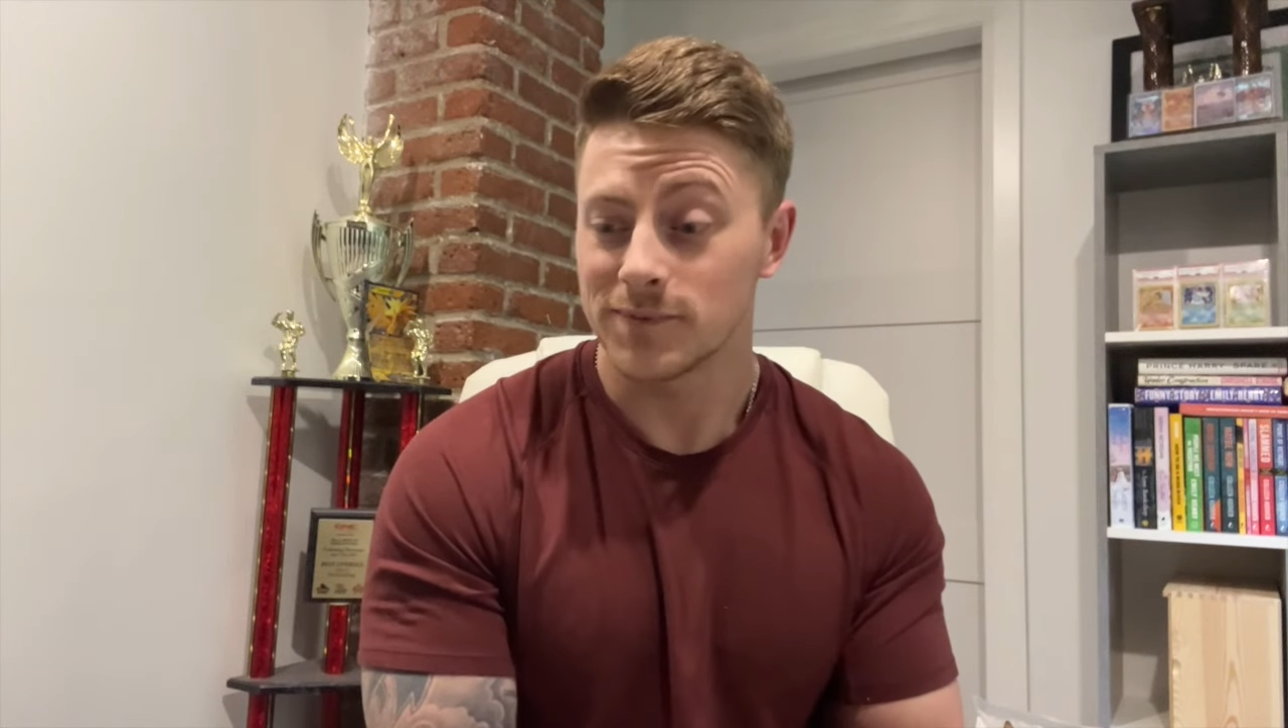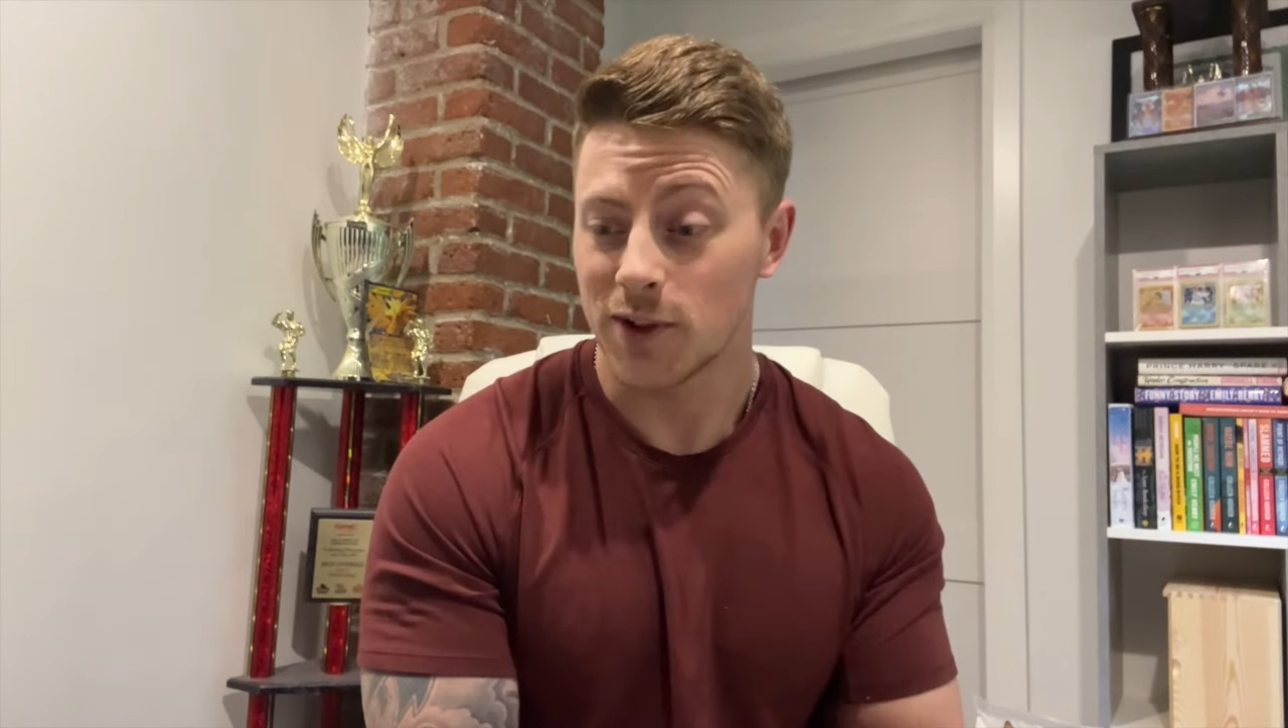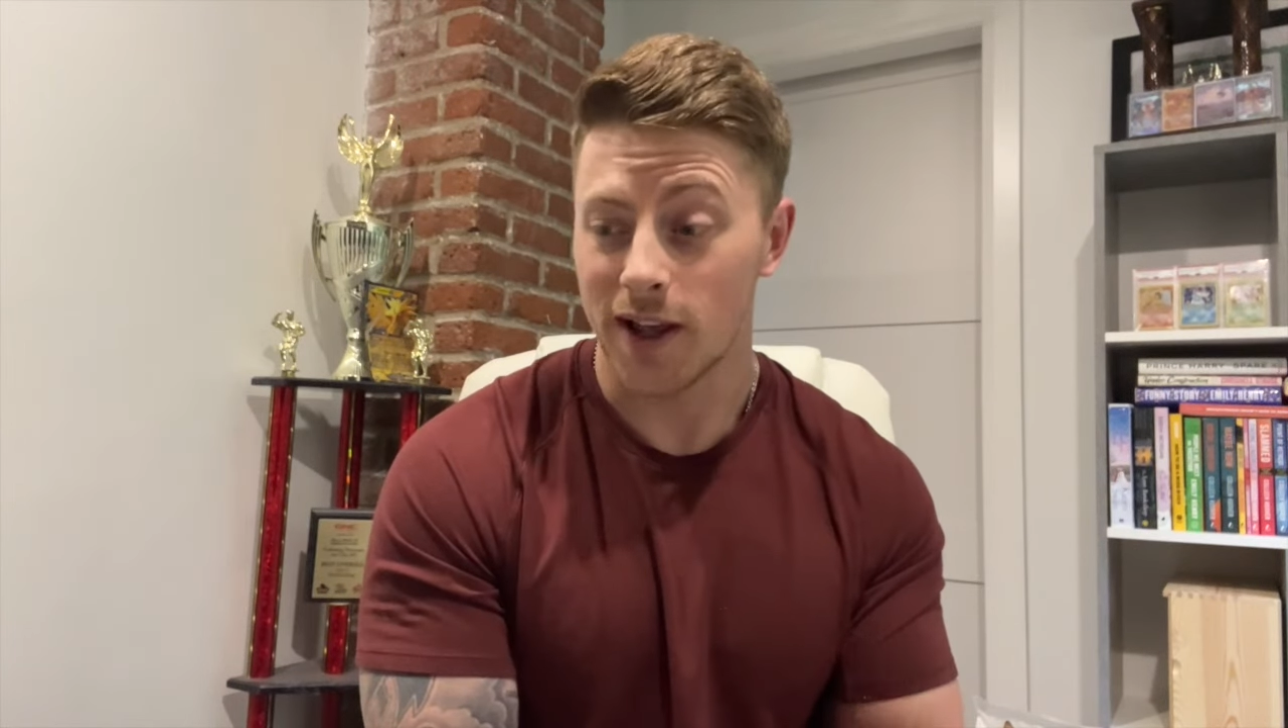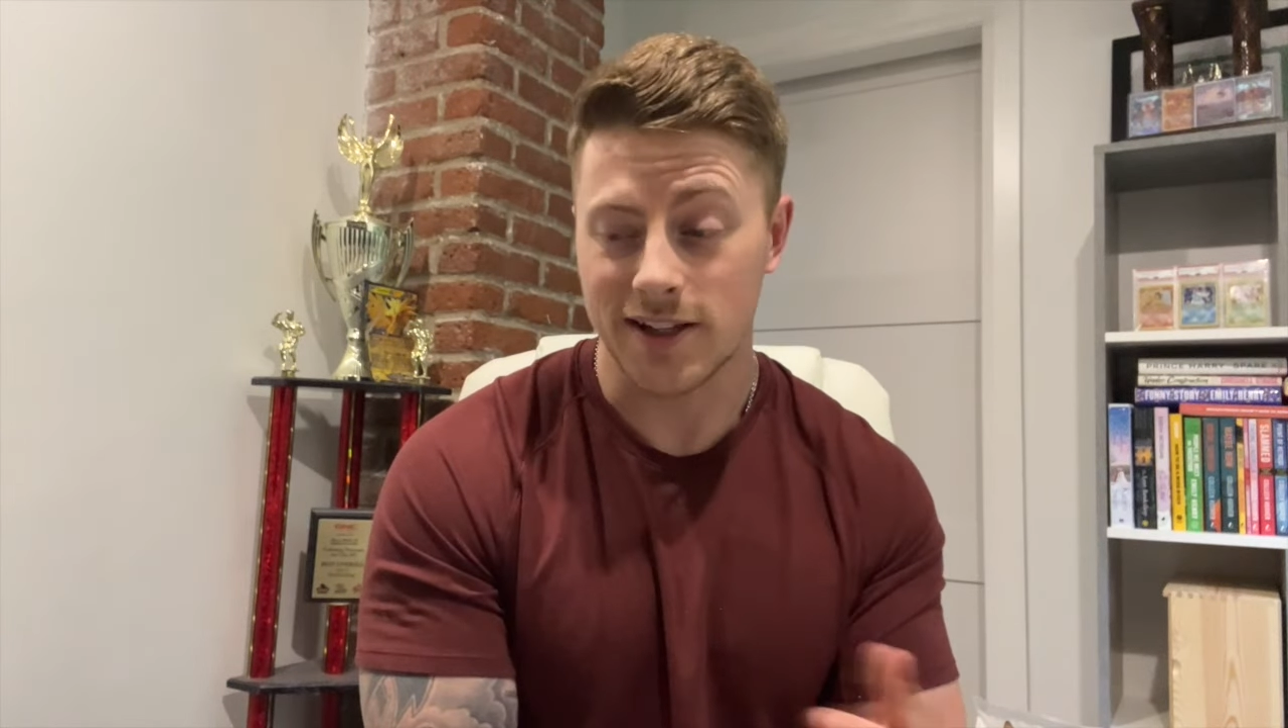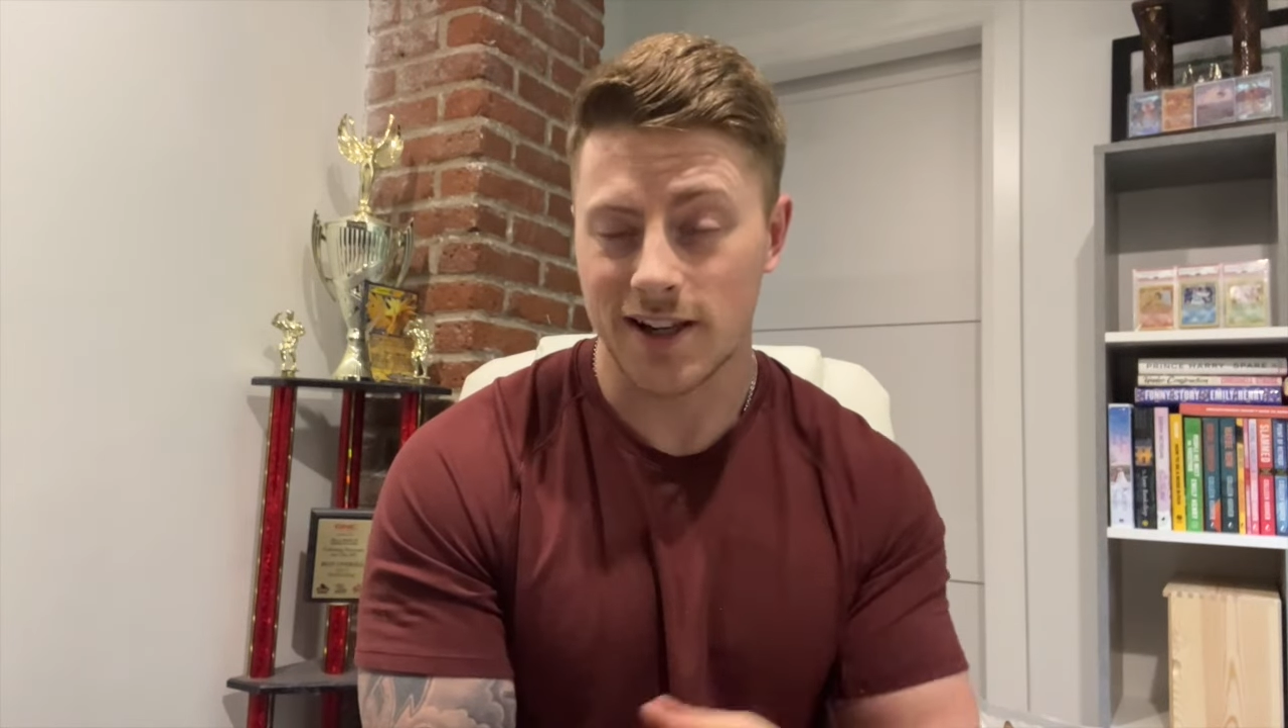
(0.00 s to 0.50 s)

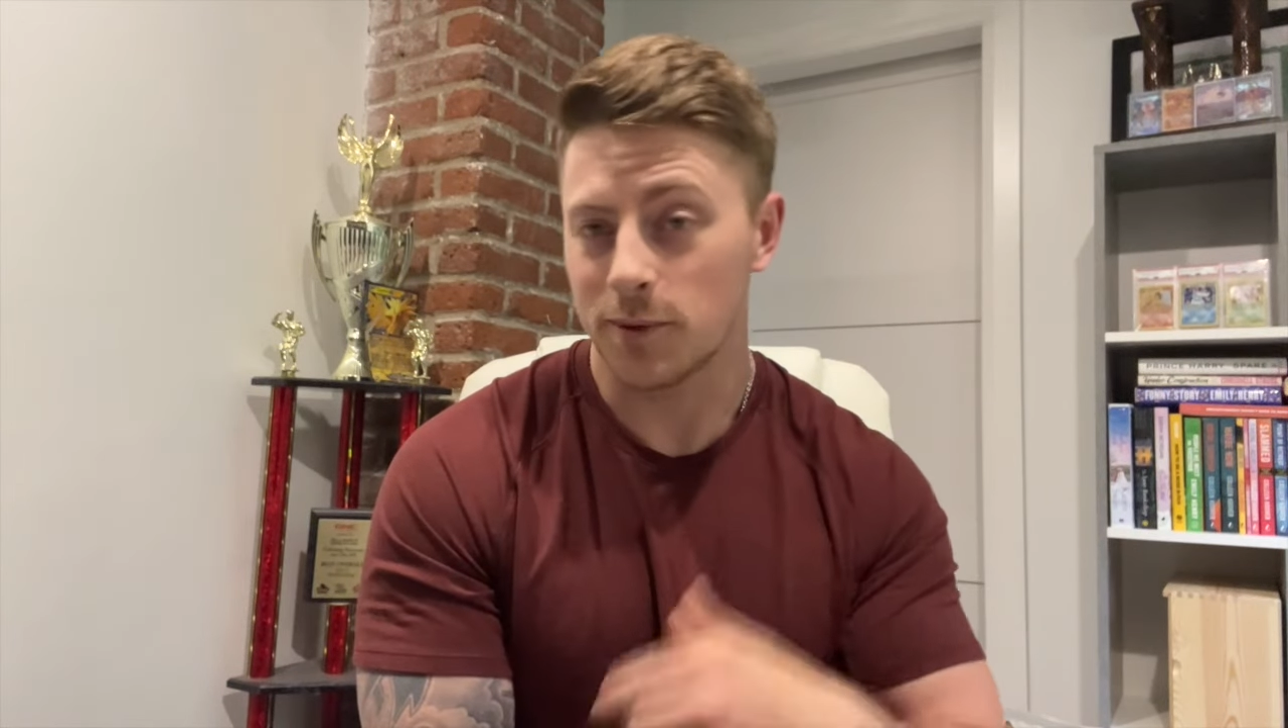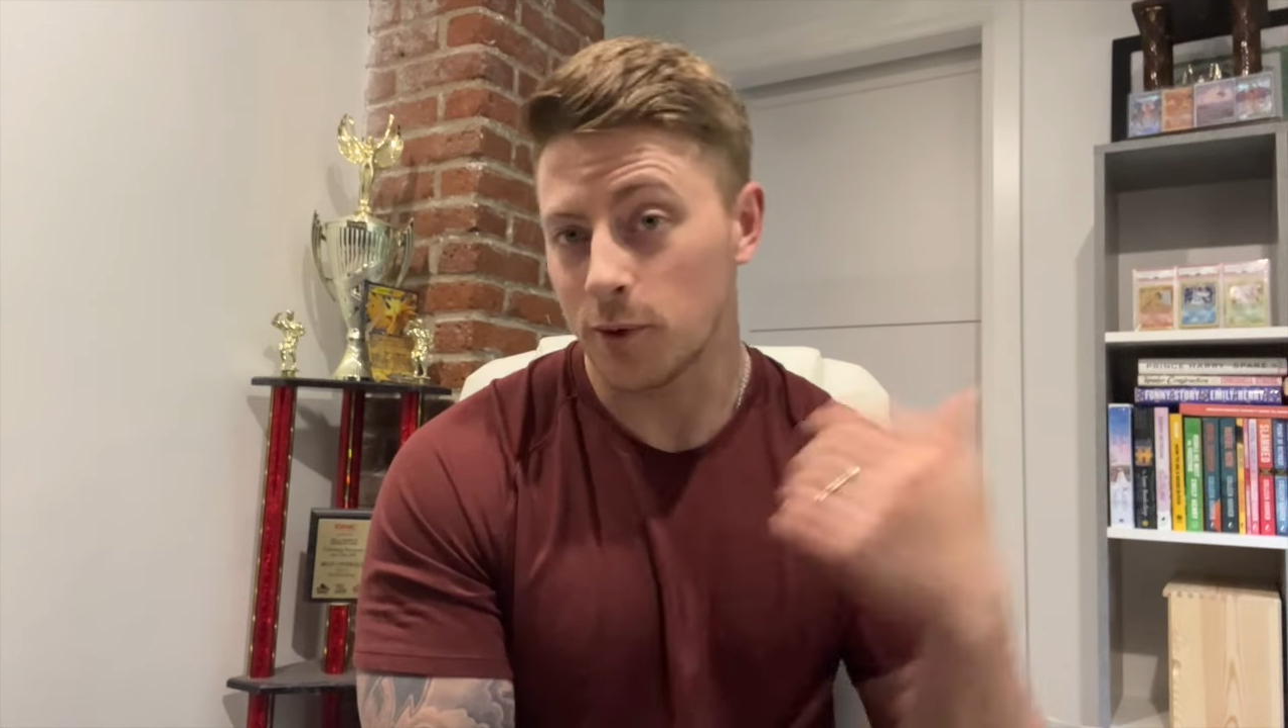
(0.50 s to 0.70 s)
so like I said,